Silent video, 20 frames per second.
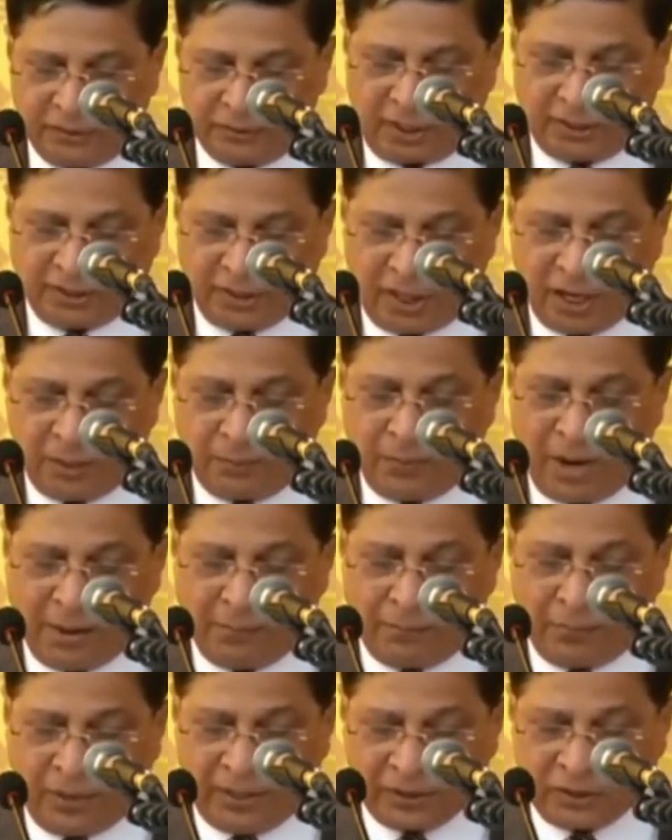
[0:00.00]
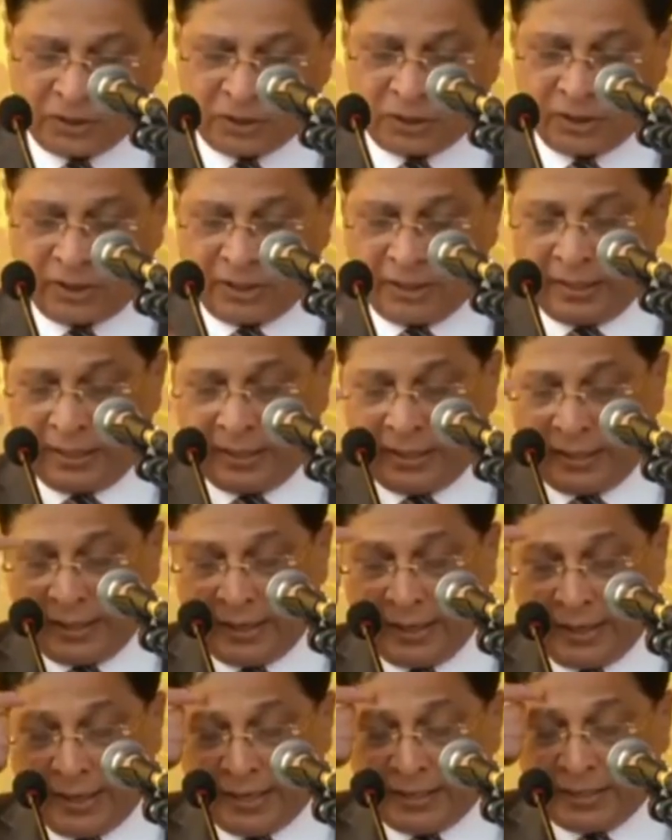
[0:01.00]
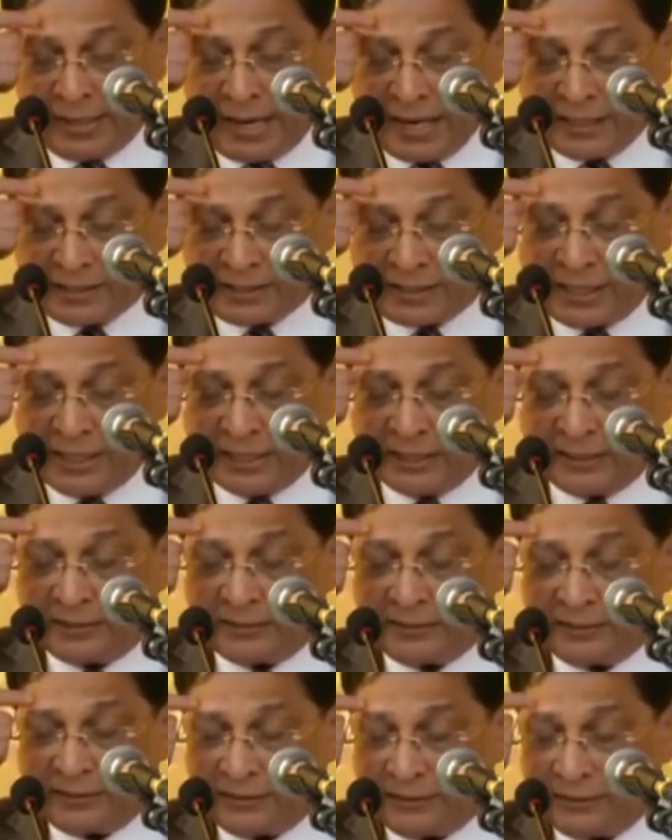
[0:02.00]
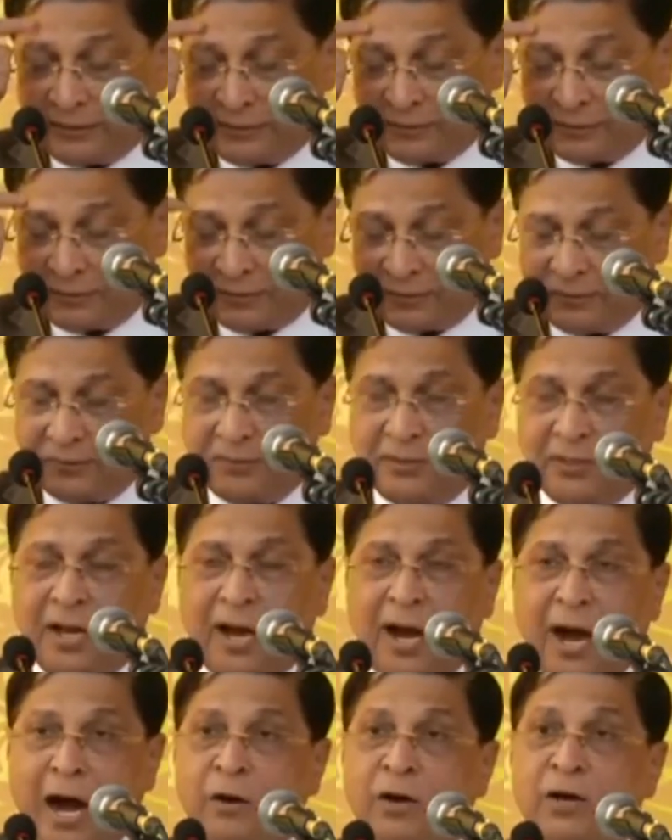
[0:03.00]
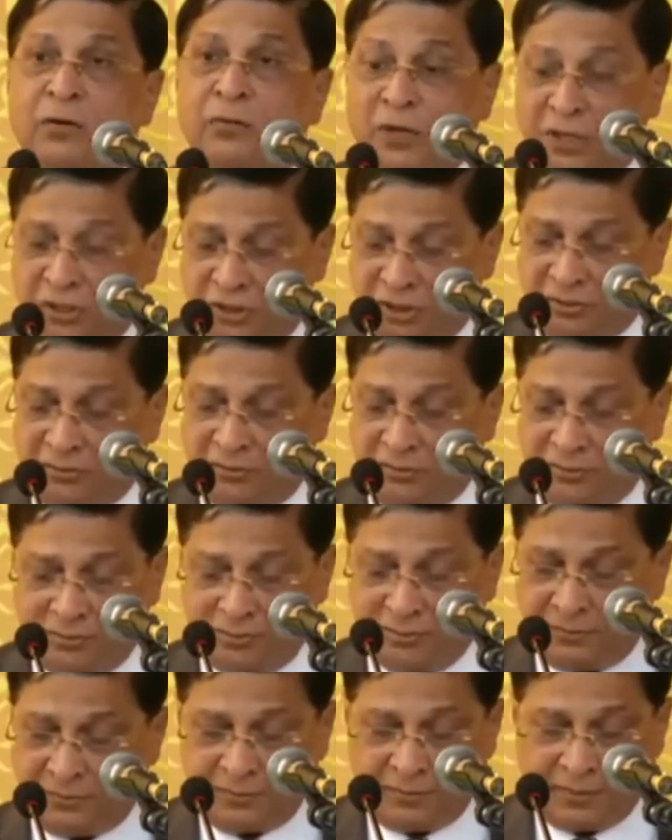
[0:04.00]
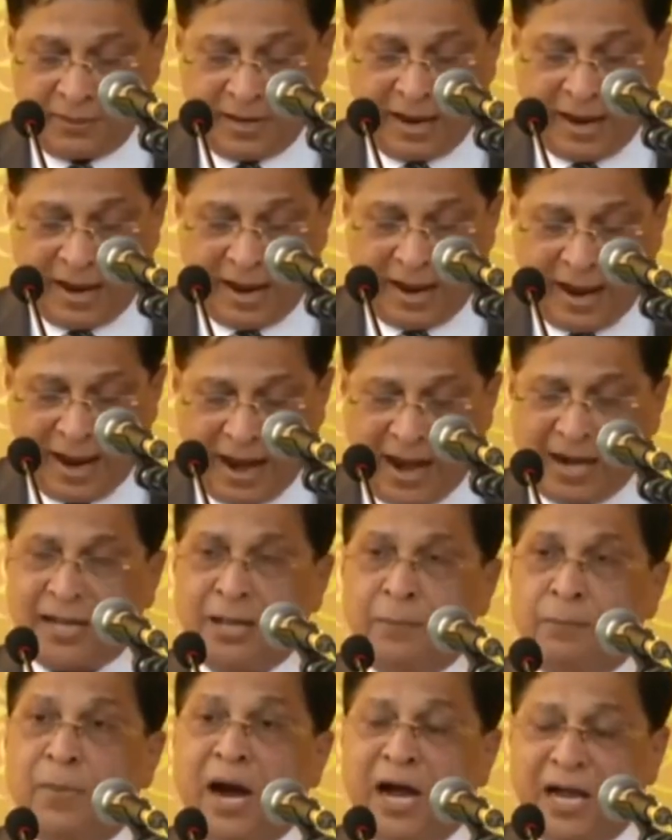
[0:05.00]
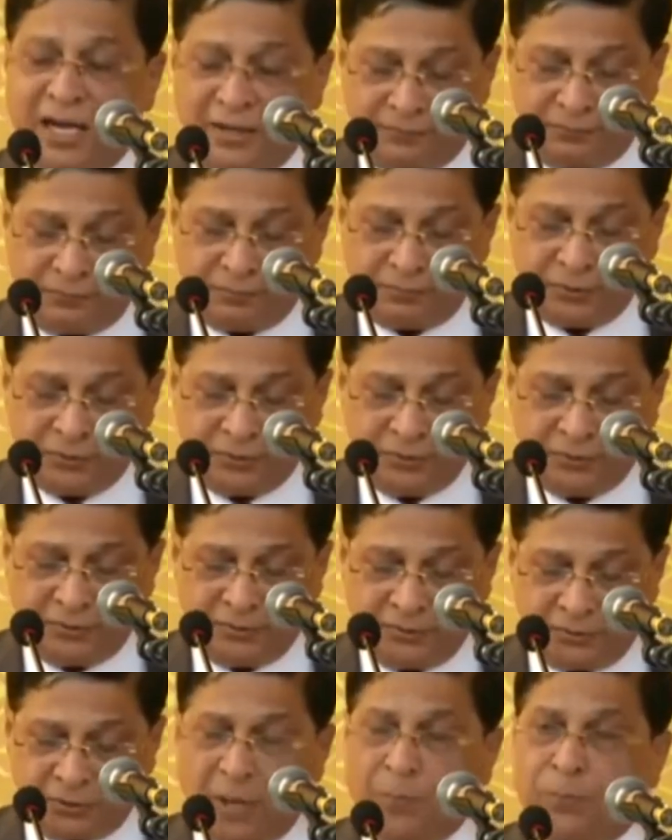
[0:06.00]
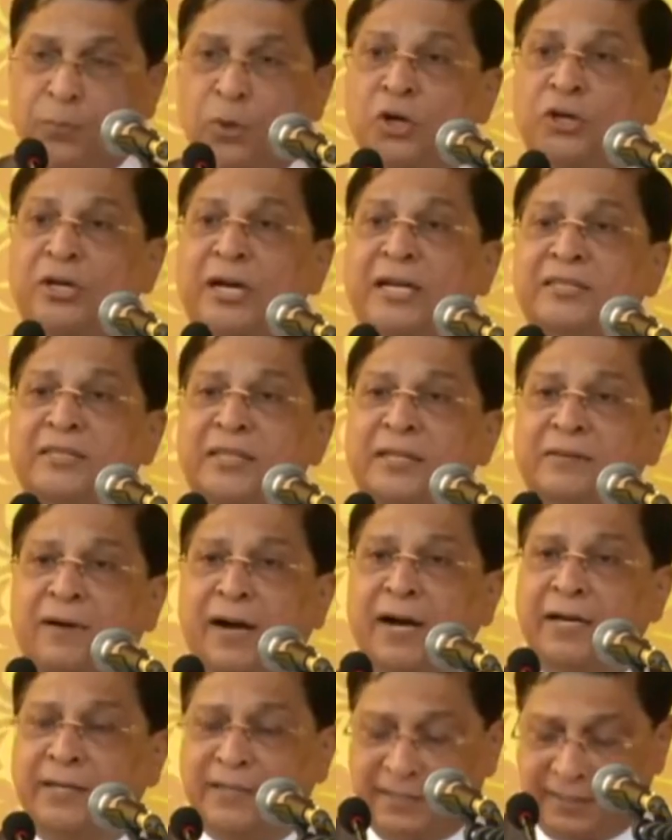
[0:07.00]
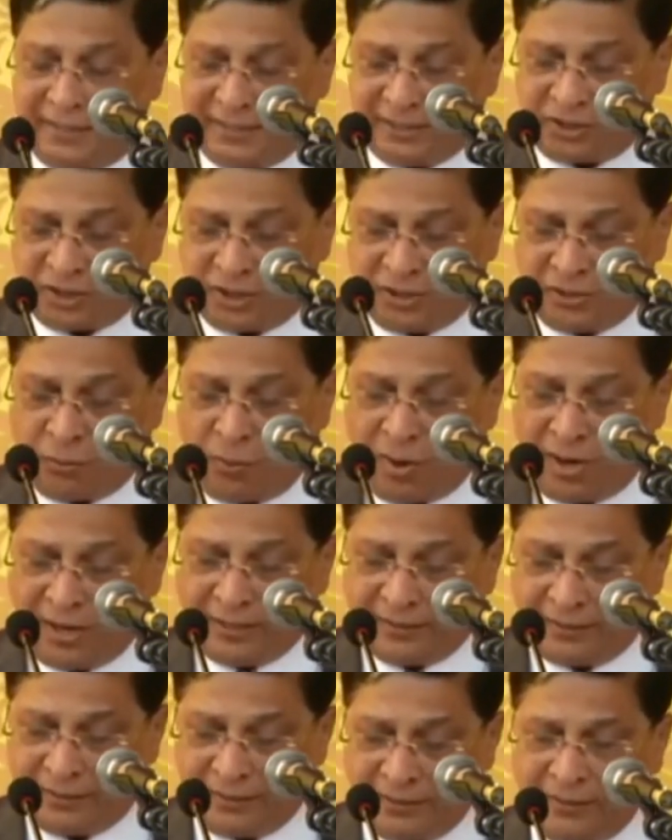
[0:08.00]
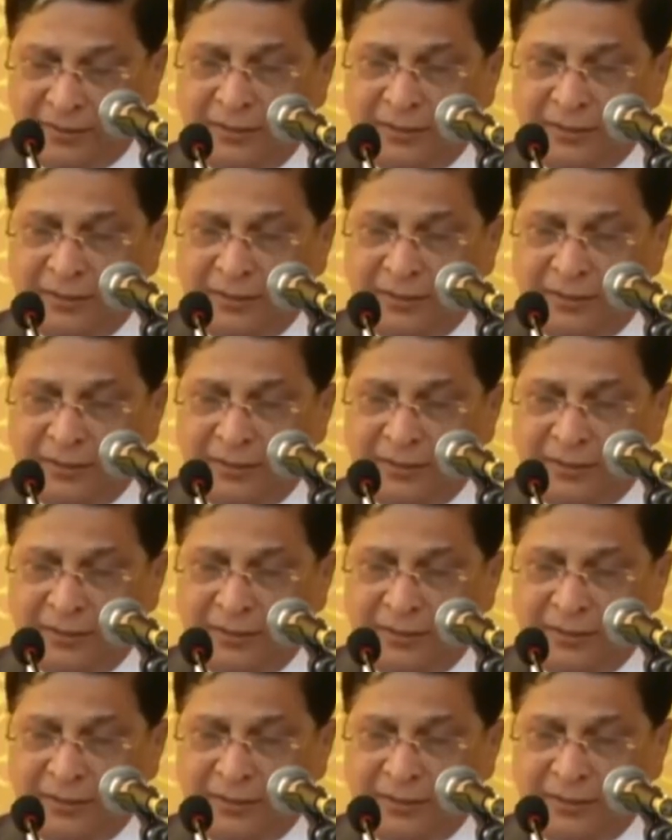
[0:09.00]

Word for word: the young members enlighten our vision and imbibe the progressive ideas in one,